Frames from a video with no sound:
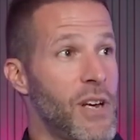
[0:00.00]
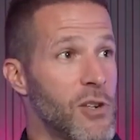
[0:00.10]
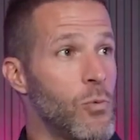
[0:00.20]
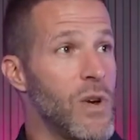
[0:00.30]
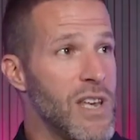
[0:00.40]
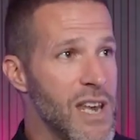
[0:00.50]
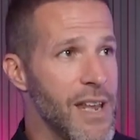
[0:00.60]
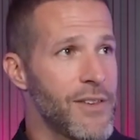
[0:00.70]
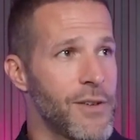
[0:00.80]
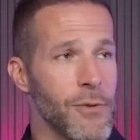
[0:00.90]
Because we
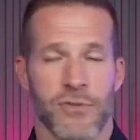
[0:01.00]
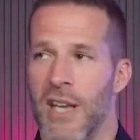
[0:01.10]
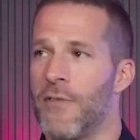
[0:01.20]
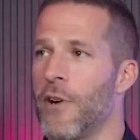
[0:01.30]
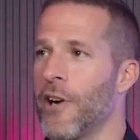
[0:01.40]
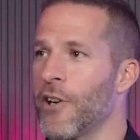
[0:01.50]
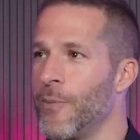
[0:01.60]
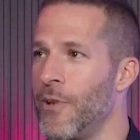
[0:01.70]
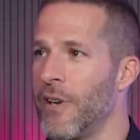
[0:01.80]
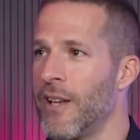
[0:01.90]
need to safeguard our
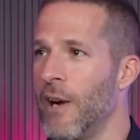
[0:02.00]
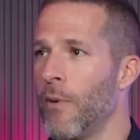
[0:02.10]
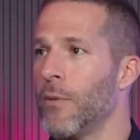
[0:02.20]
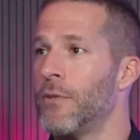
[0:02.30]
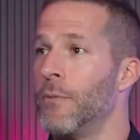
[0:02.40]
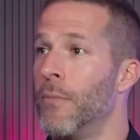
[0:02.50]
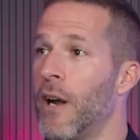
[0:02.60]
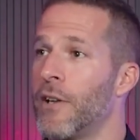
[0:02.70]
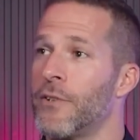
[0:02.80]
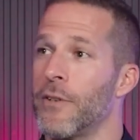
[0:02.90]
community, and we're able to
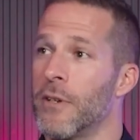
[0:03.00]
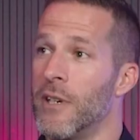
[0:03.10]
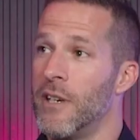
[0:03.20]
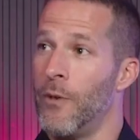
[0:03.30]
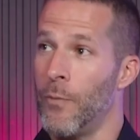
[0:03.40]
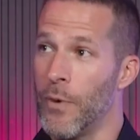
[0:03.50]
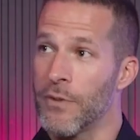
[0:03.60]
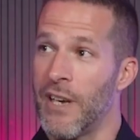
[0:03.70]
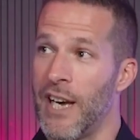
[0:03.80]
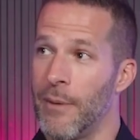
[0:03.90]
monitor in real
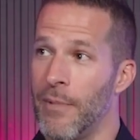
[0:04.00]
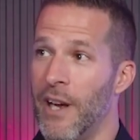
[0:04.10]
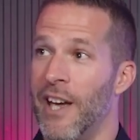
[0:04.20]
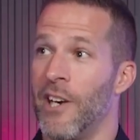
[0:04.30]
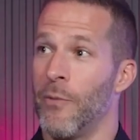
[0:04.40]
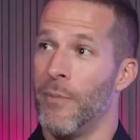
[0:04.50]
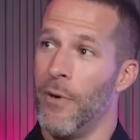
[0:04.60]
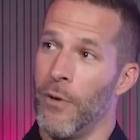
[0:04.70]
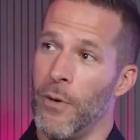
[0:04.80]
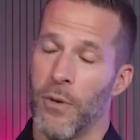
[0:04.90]
time in a
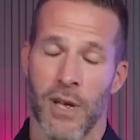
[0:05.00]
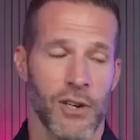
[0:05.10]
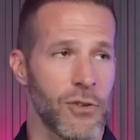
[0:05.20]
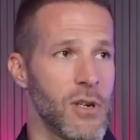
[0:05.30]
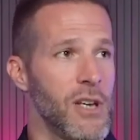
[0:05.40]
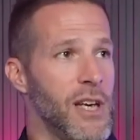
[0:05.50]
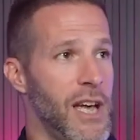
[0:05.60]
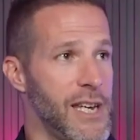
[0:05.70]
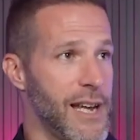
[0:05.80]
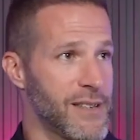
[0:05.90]
remote location
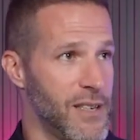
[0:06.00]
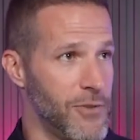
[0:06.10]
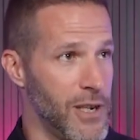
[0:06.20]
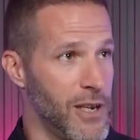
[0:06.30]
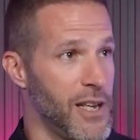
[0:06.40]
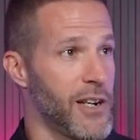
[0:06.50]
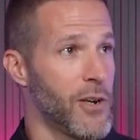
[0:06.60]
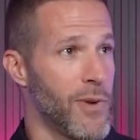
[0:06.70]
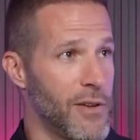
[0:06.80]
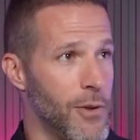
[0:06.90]
any activity in and
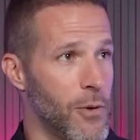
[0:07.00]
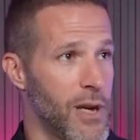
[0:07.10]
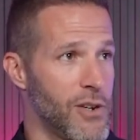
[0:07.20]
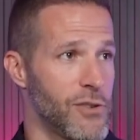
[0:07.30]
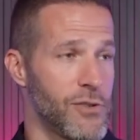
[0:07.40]
around the location.